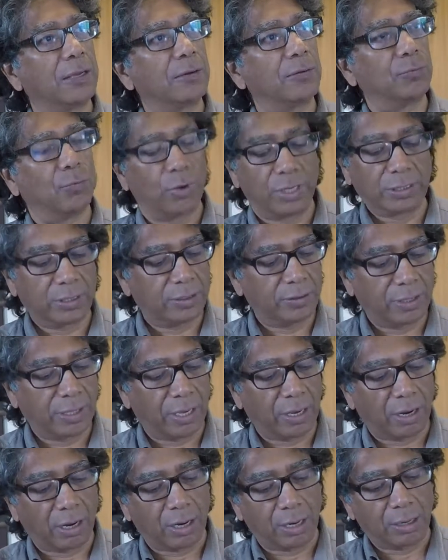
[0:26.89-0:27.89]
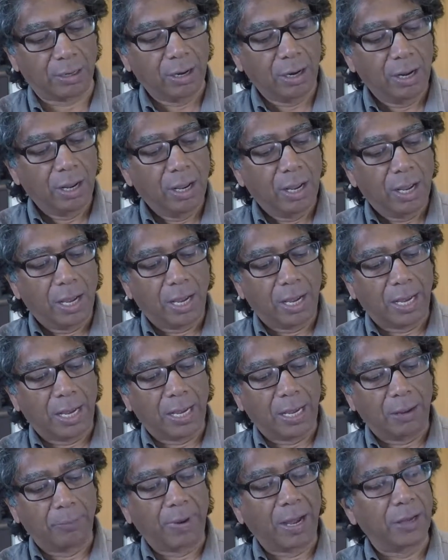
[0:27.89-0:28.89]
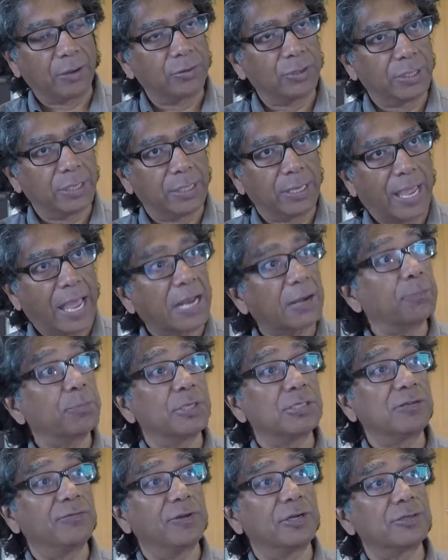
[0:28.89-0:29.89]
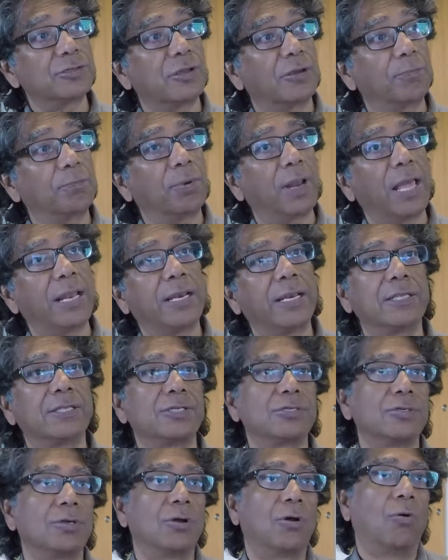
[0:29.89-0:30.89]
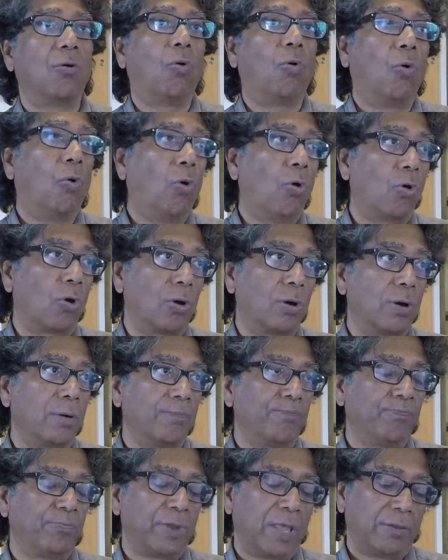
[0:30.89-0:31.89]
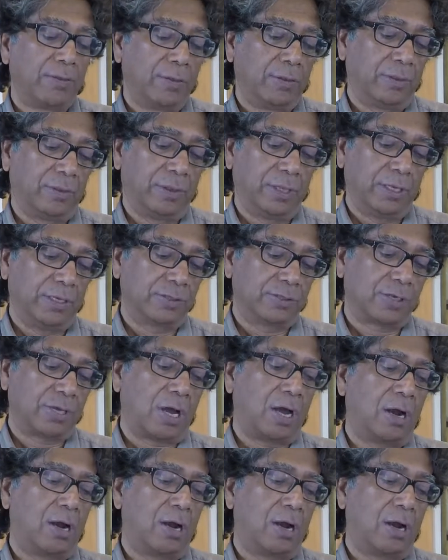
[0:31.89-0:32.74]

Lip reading: whether they are about the atmospheres of planets, or these